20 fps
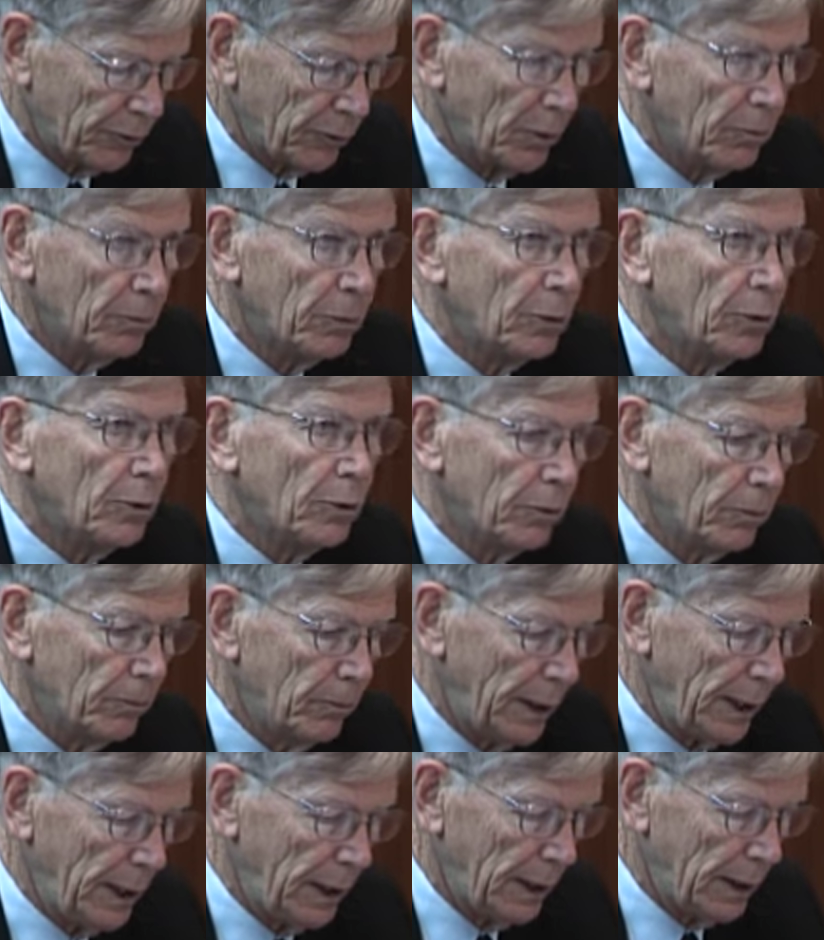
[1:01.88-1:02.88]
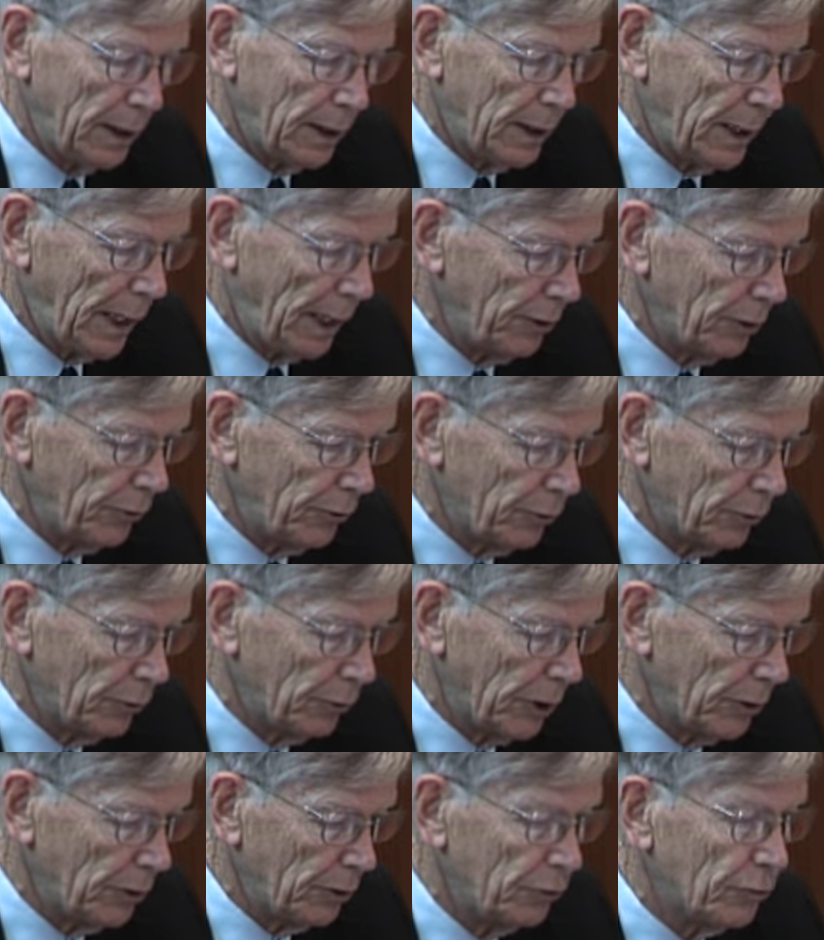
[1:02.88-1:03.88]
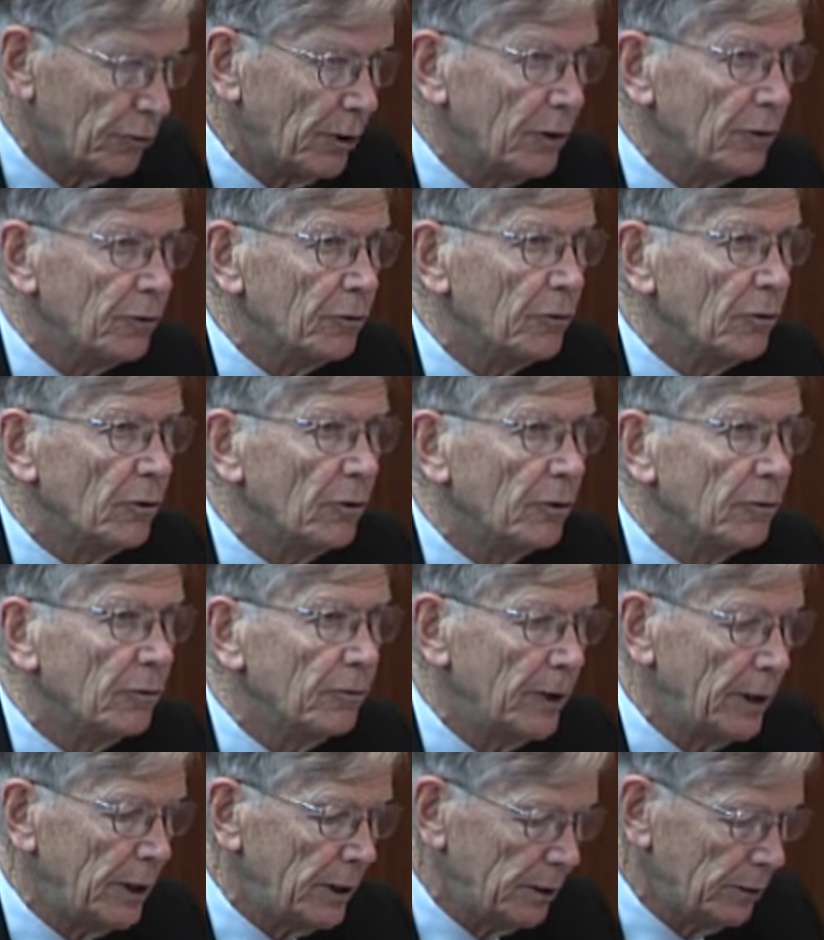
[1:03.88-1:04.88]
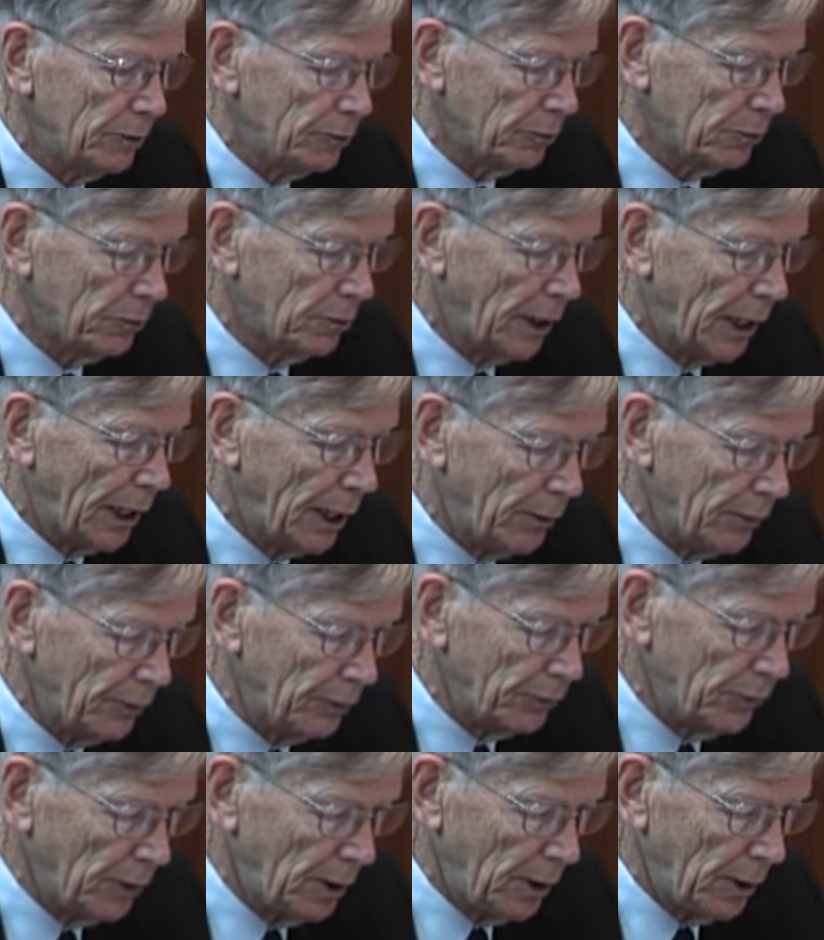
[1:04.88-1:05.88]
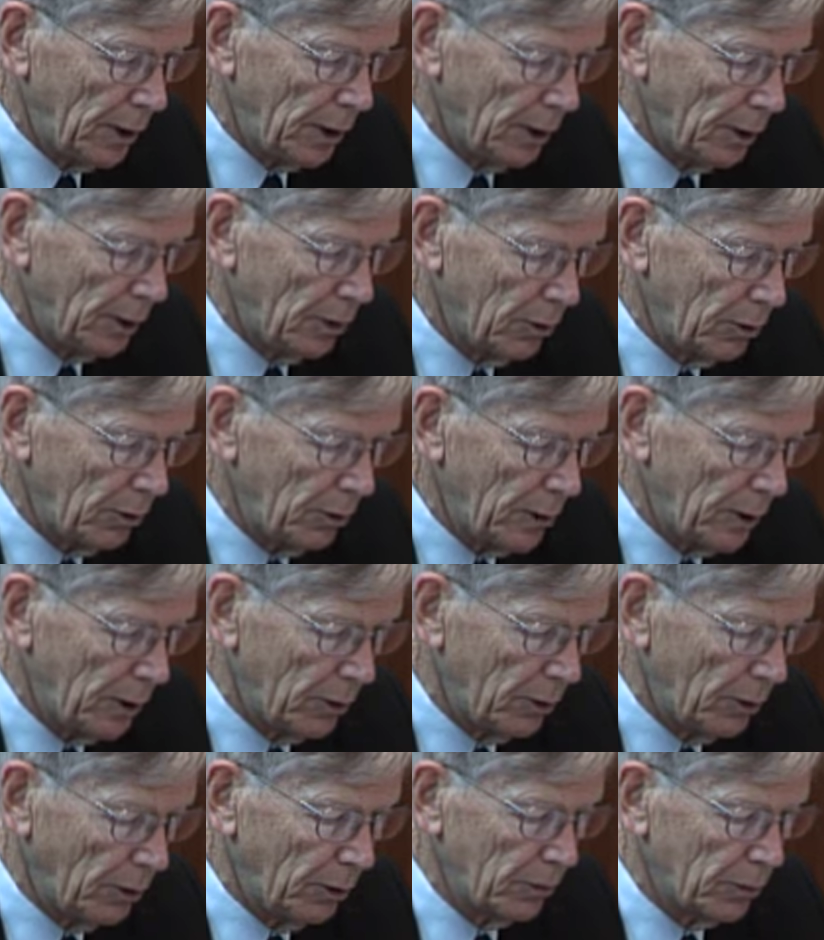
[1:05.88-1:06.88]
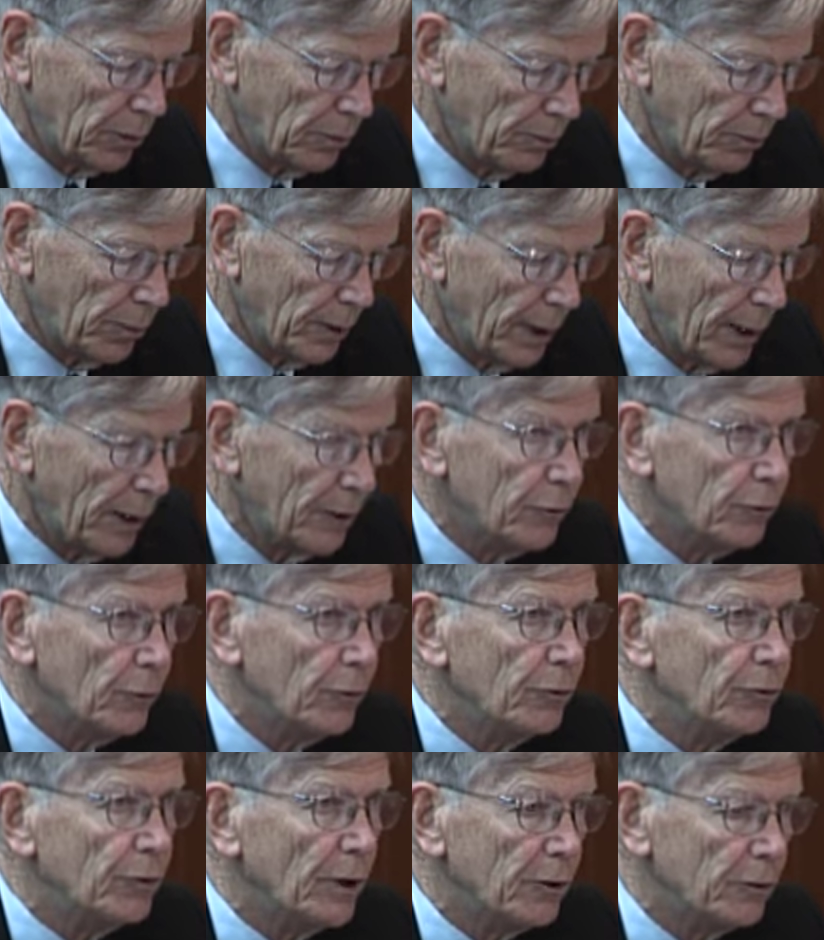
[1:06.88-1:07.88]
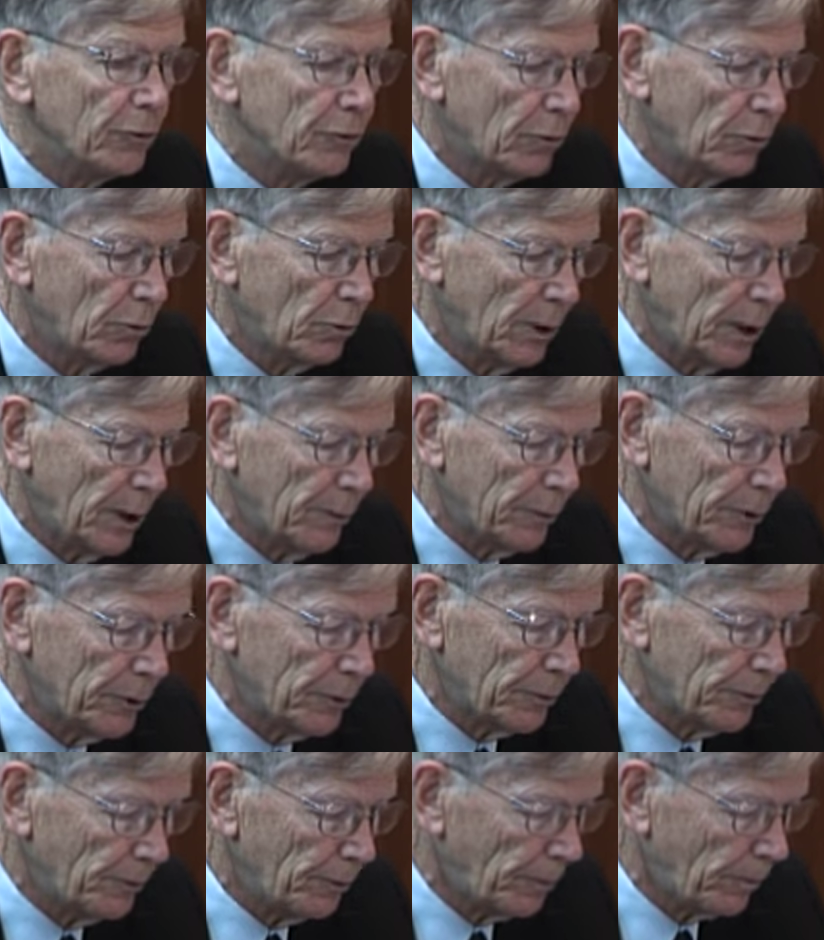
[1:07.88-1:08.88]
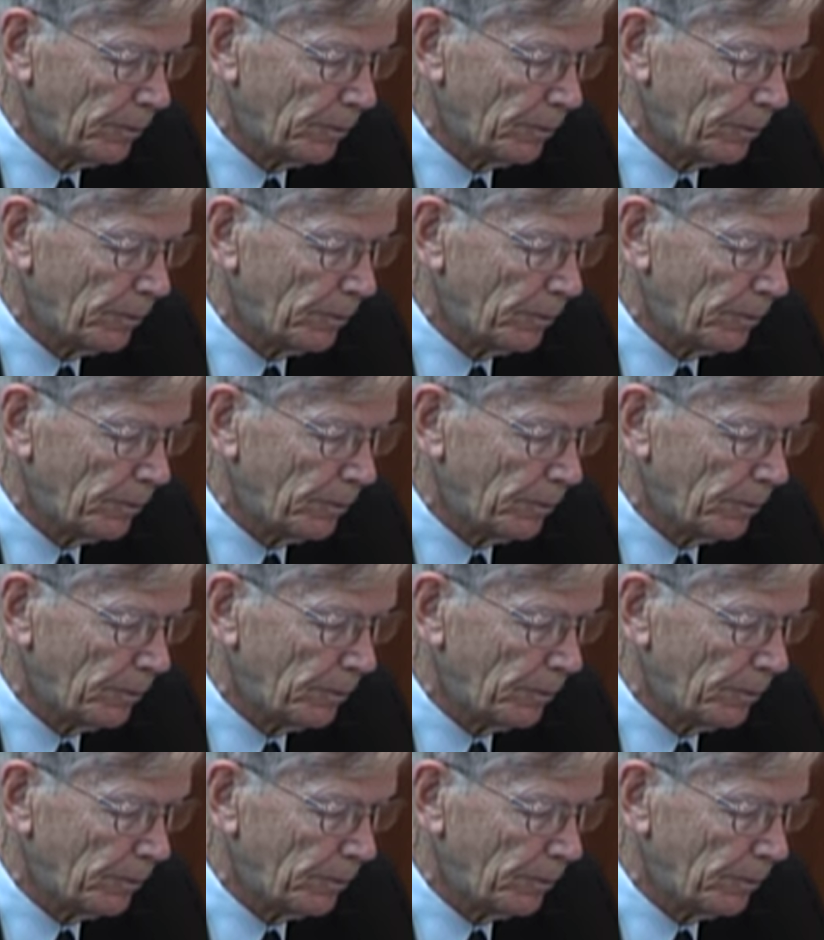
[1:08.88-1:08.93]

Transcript: that the board may cancel registration on various grounds, including non-compliance with such requirements.